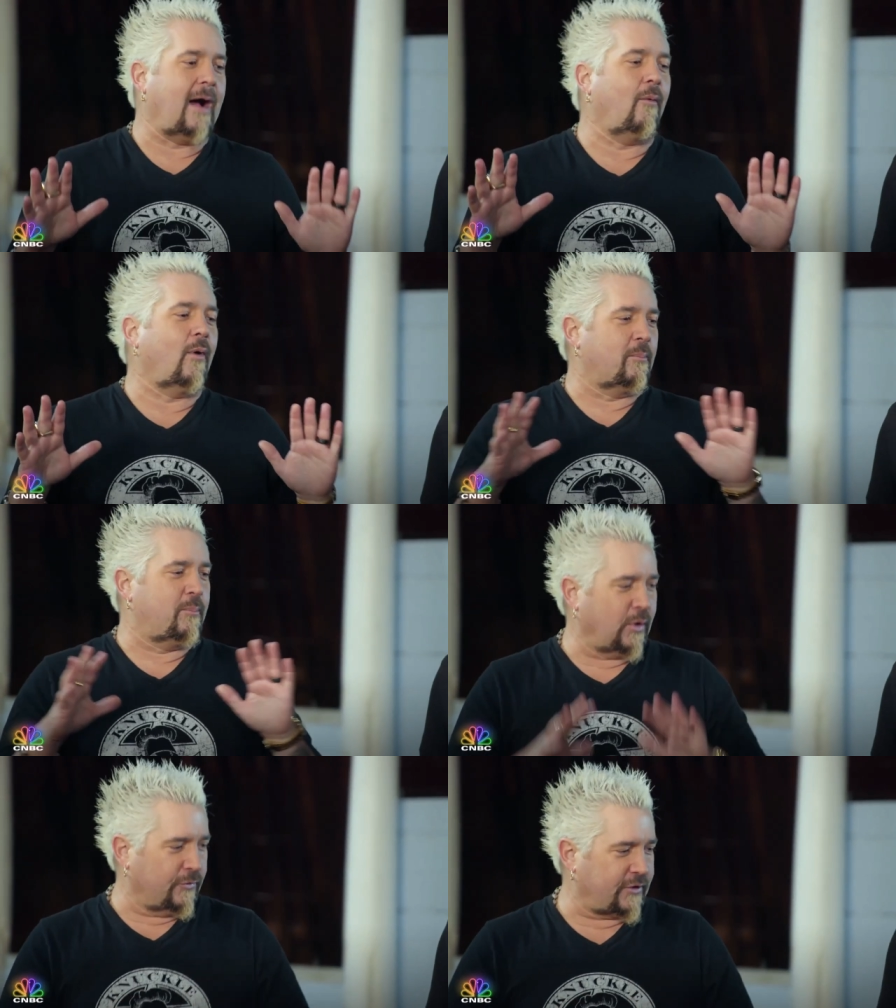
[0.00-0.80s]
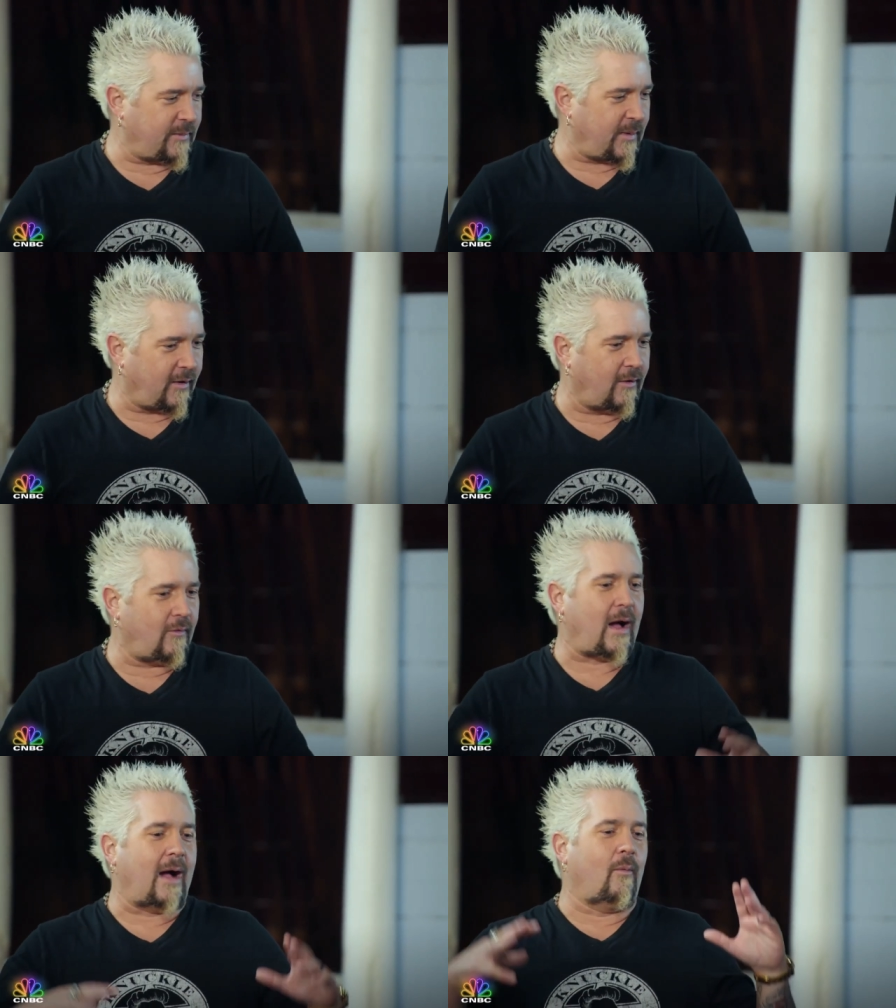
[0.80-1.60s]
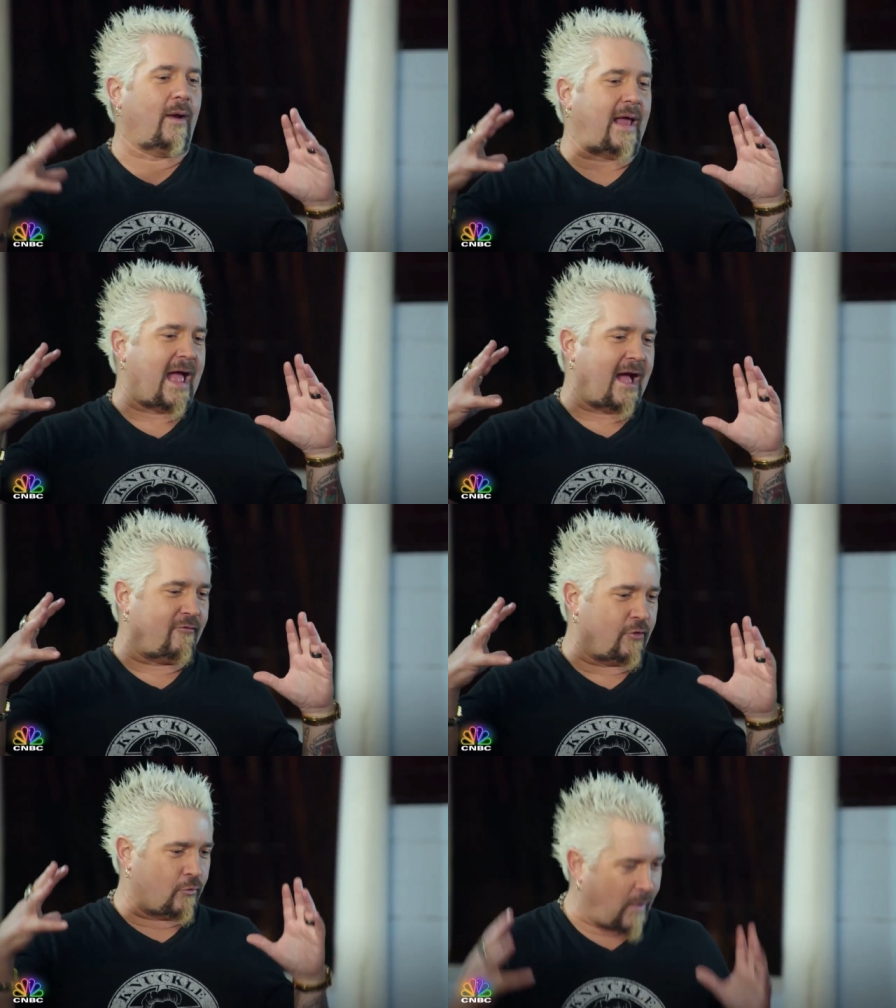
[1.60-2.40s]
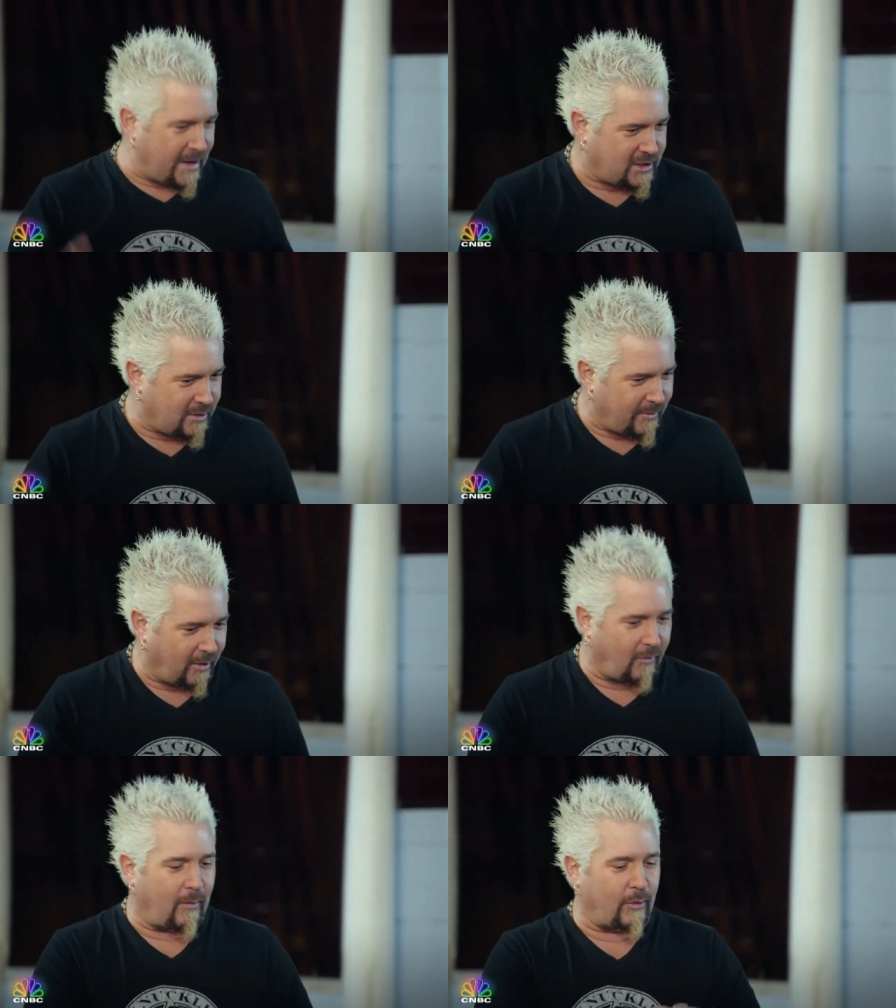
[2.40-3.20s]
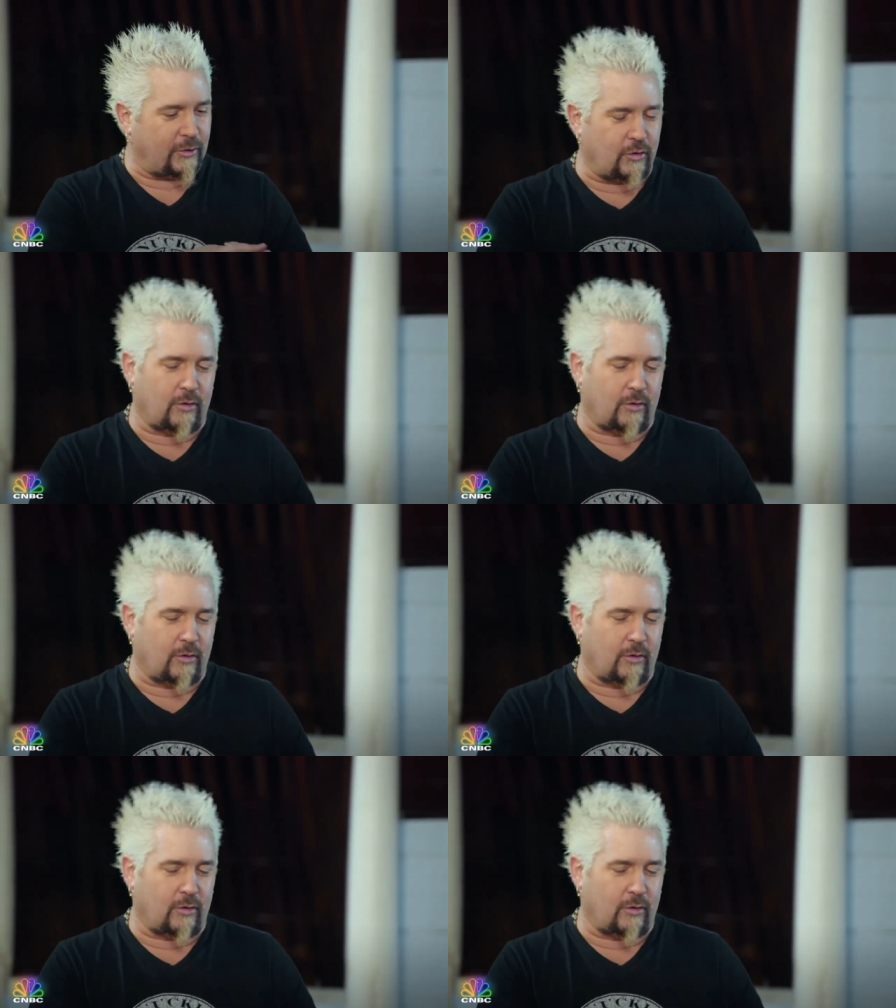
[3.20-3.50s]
want to build the Camaro. I want to have the right Camaro. I want to do it